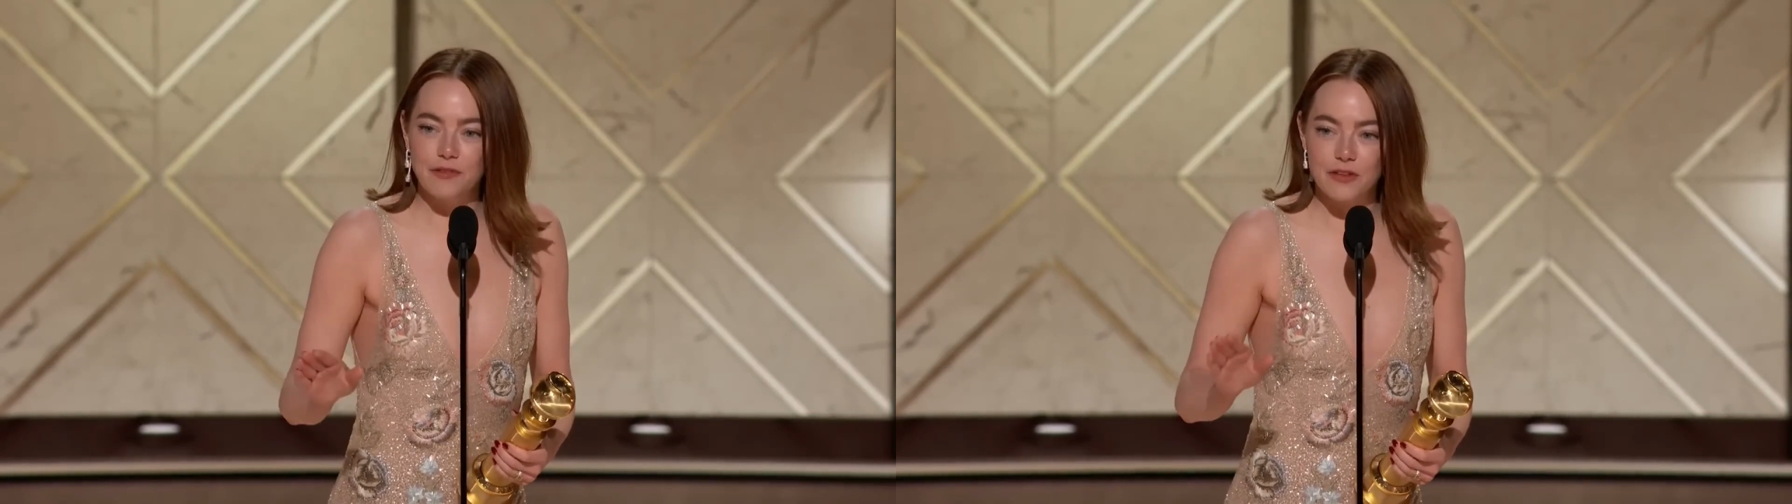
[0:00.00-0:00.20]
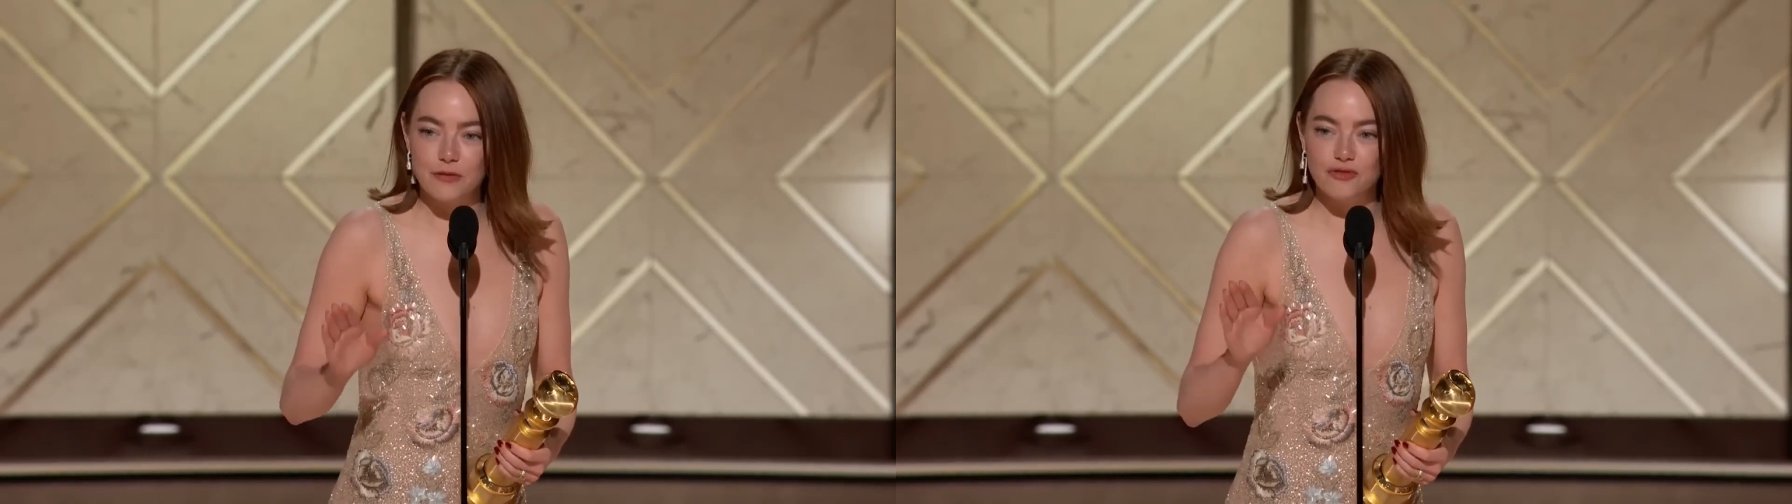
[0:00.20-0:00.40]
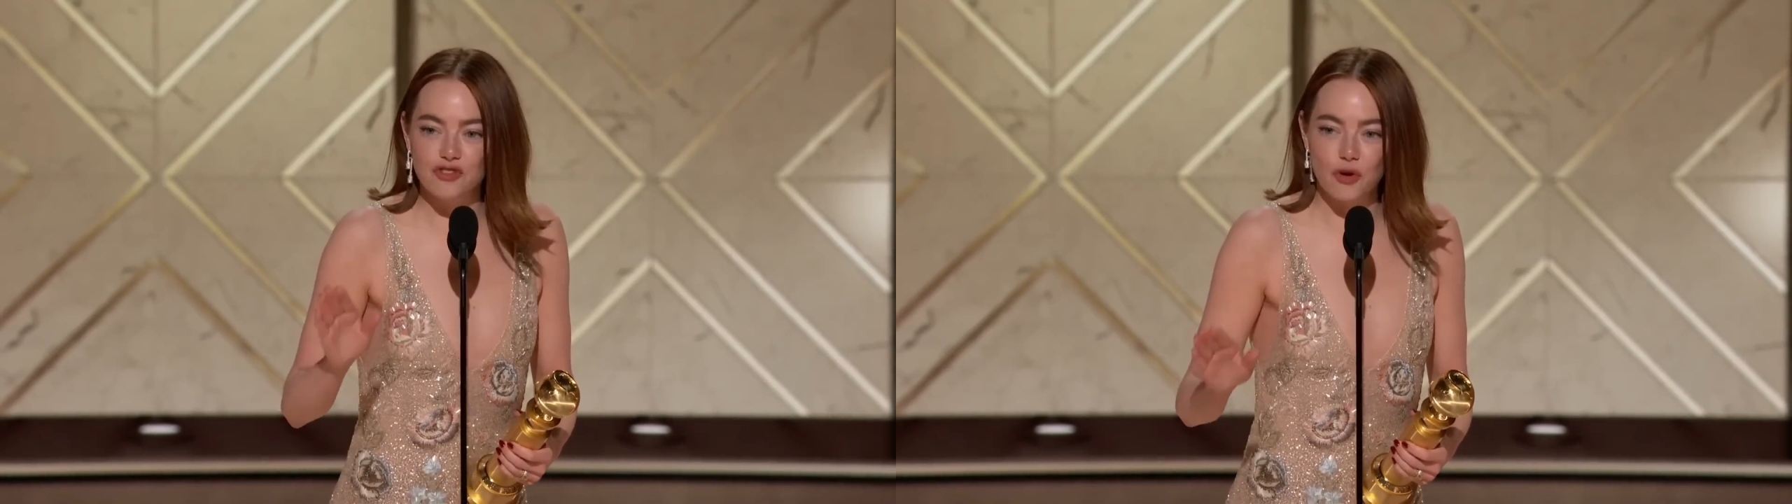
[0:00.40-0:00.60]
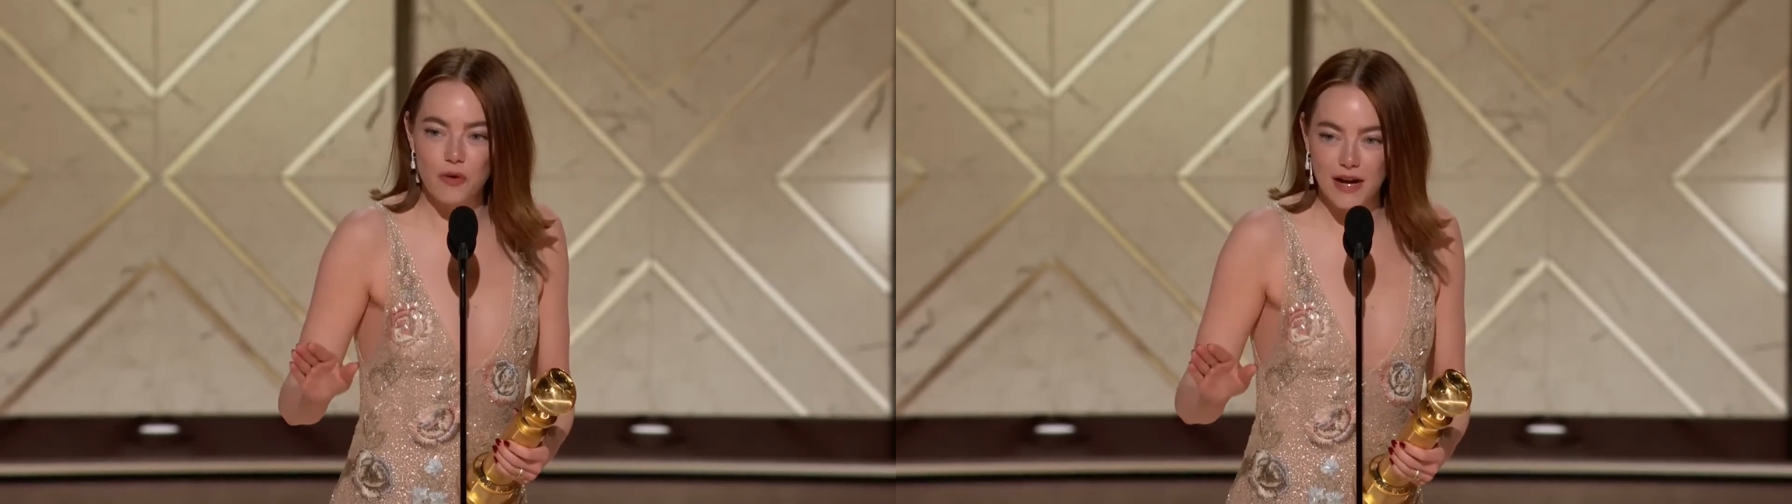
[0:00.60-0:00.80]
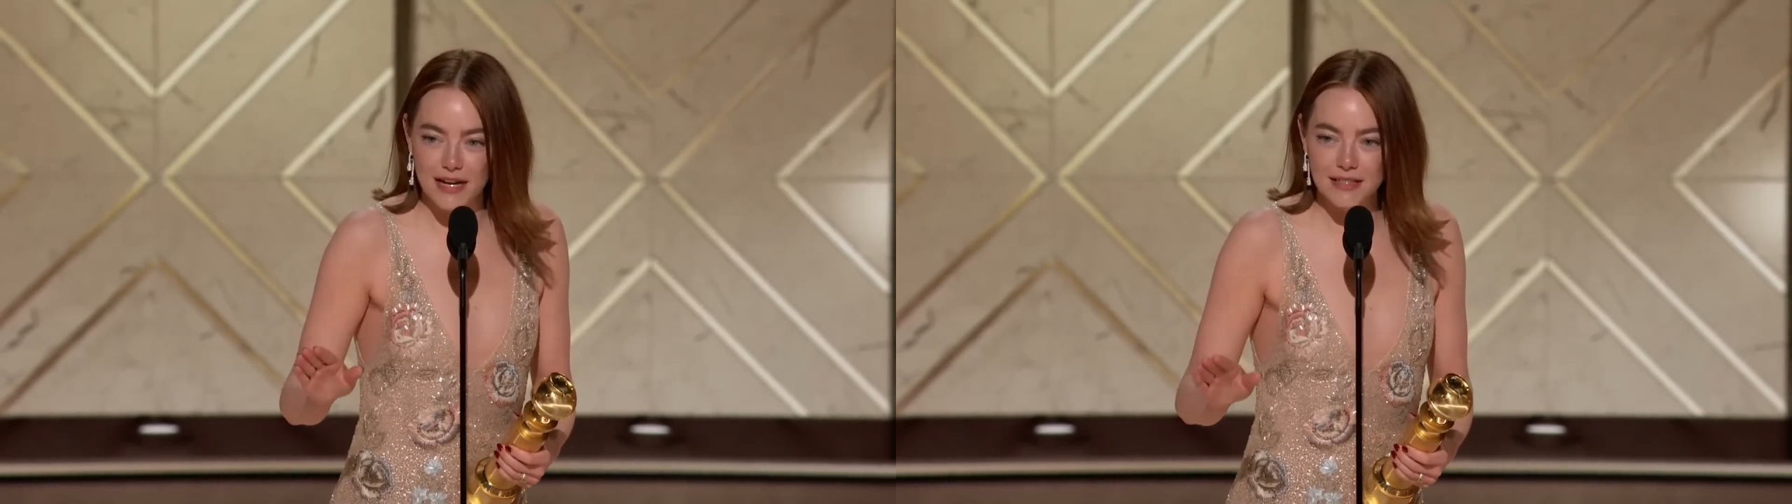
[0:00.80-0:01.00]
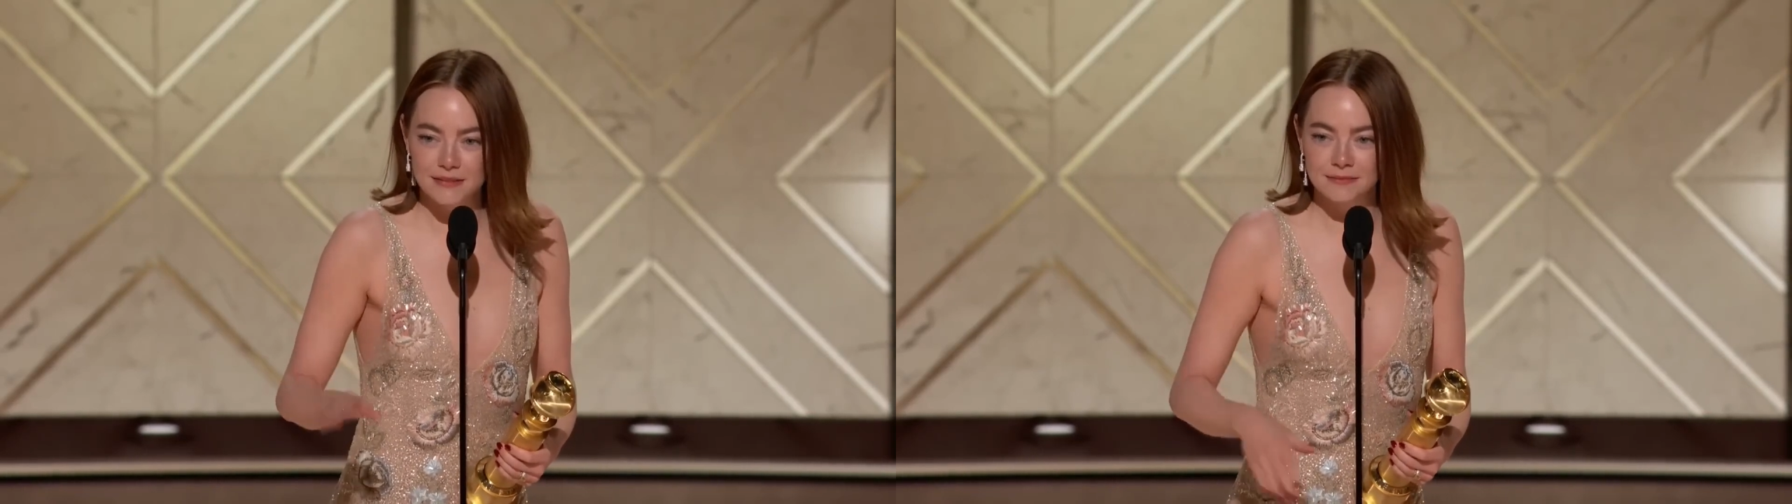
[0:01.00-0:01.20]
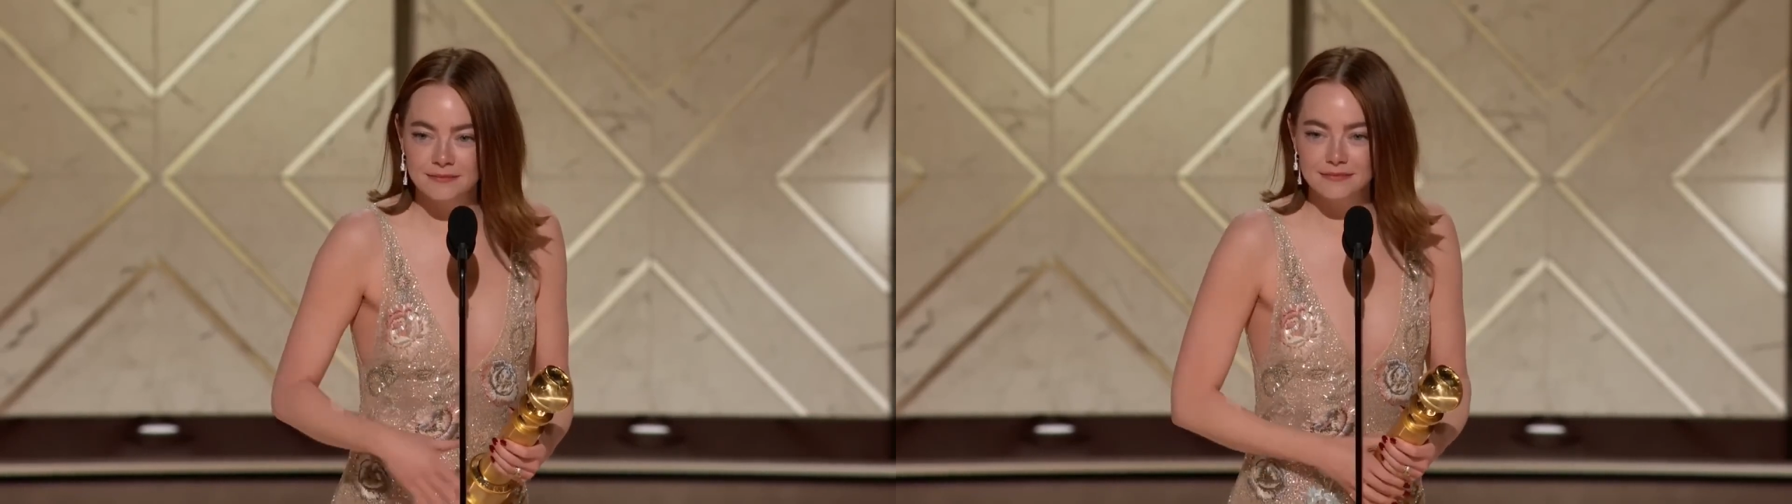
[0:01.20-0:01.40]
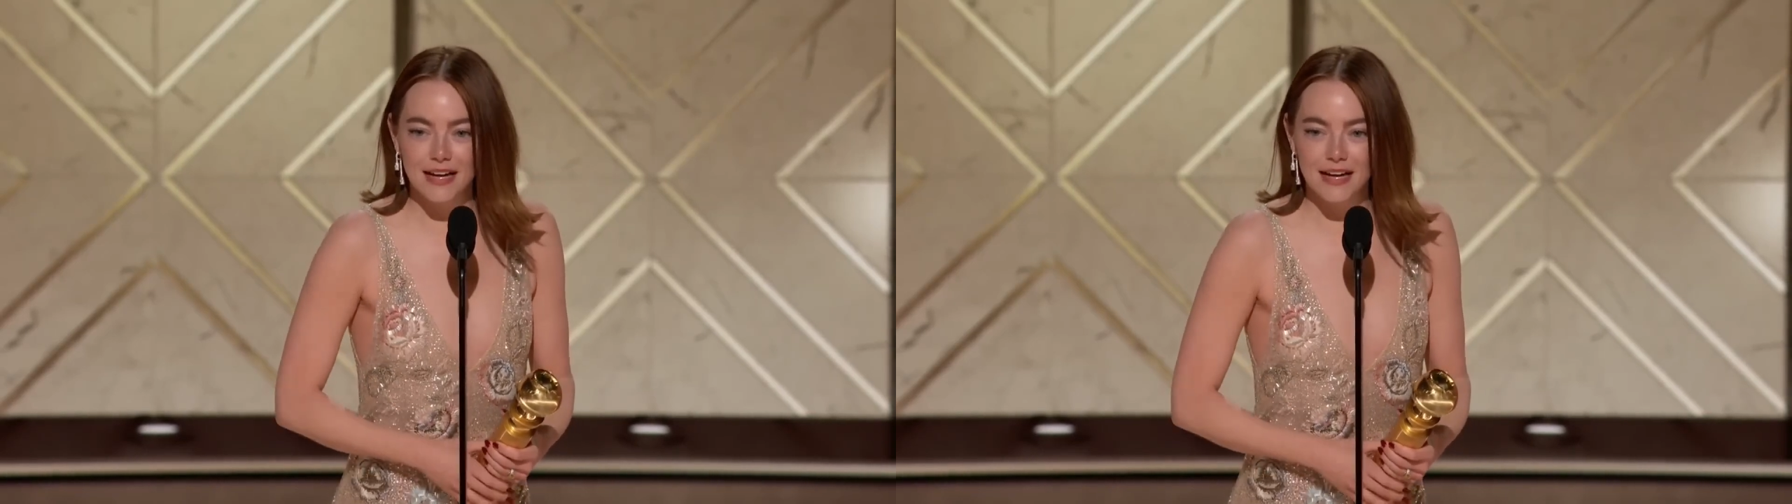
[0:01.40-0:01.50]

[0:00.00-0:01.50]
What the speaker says: actor in a musical